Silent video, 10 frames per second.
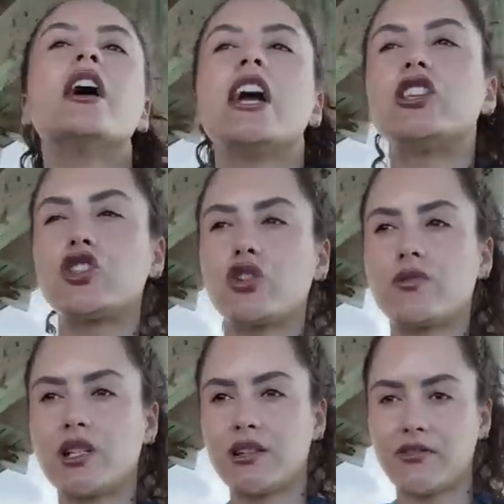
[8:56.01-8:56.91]
It's
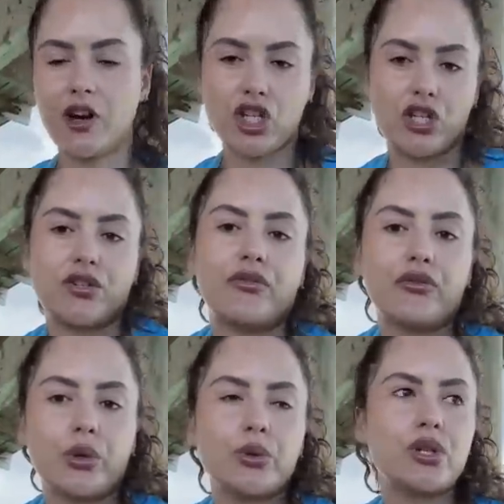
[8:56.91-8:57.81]
juicy, it's fresh, it's
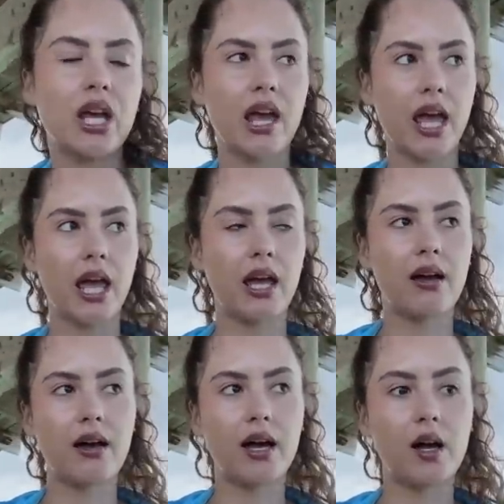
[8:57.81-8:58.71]
fruity.
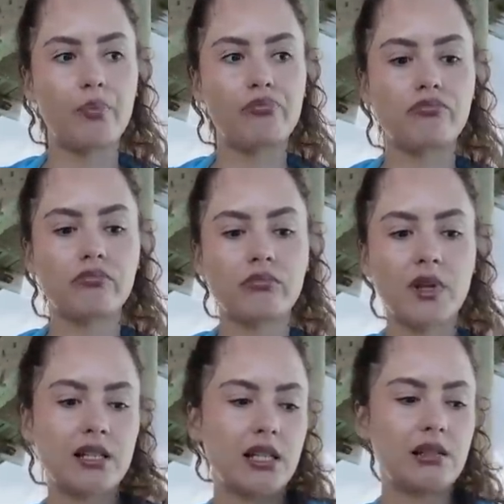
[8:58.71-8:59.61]

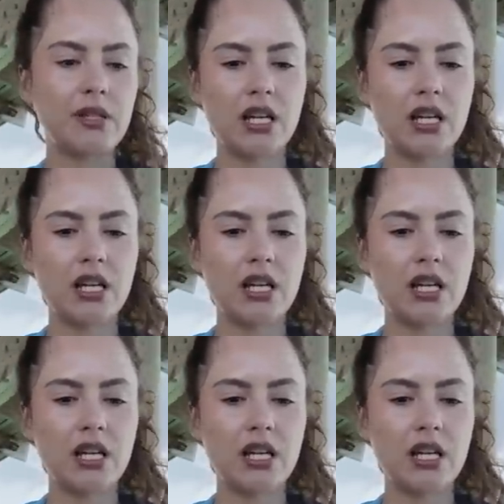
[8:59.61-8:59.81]
It's a little bit